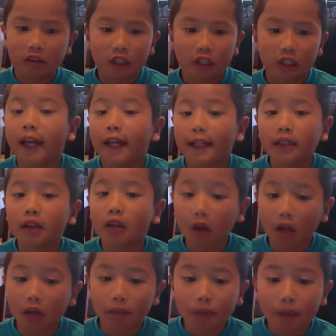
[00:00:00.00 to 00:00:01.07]
it is a
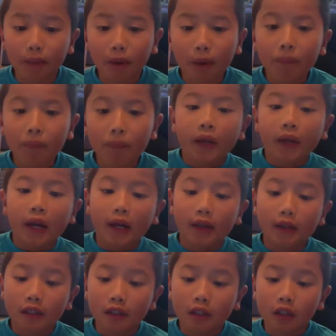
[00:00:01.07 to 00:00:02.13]
lot of people. And
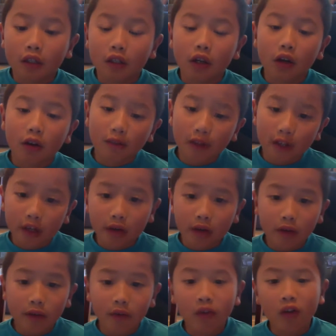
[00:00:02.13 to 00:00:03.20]
then another video
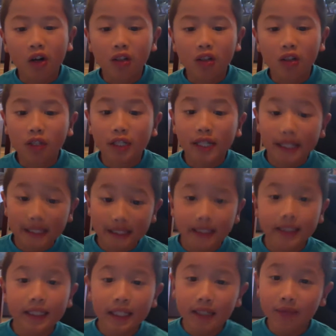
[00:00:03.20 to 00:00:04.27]
is
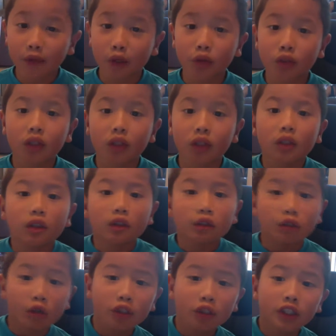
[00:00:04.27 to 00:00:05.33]
486 views.
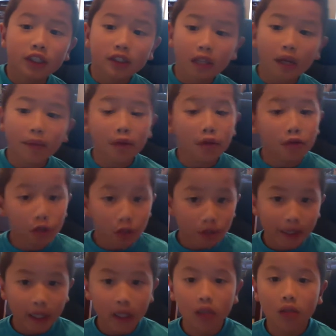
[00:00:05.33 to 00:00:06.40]
So she stopped
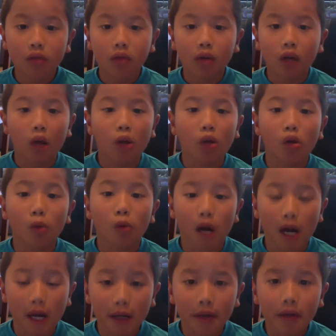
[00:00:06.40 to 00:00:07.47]
YouTubing. I don't know
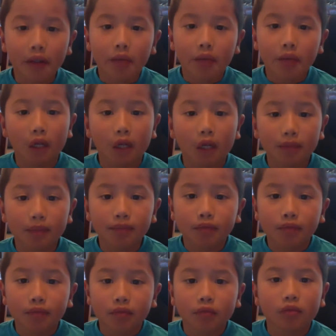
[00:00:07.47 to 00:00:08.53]
why, but
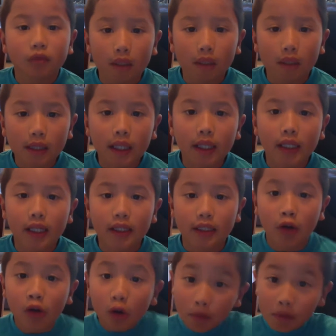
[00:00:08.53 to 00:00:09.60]
yeah, guys, I
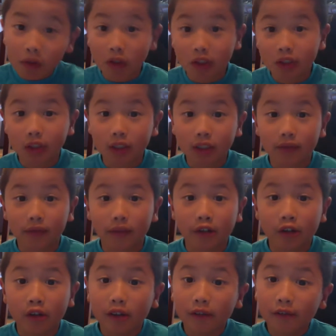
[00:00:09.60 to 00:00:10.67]
hope you enjoyed this
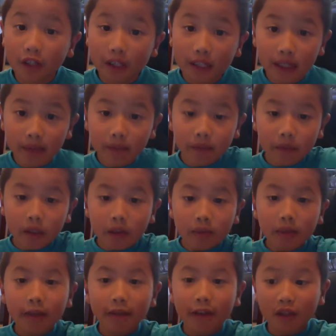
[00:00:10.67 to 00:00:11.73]
video. And if you did,
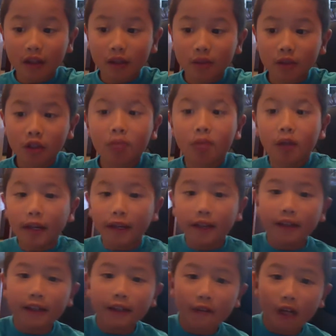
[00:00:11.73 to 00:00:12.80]
big fat thumbs up and
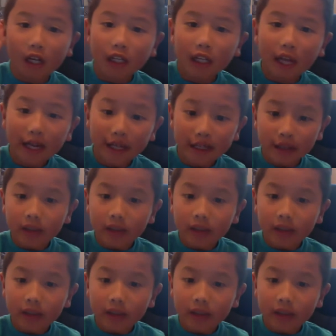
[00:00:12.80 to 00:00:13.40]
leave a like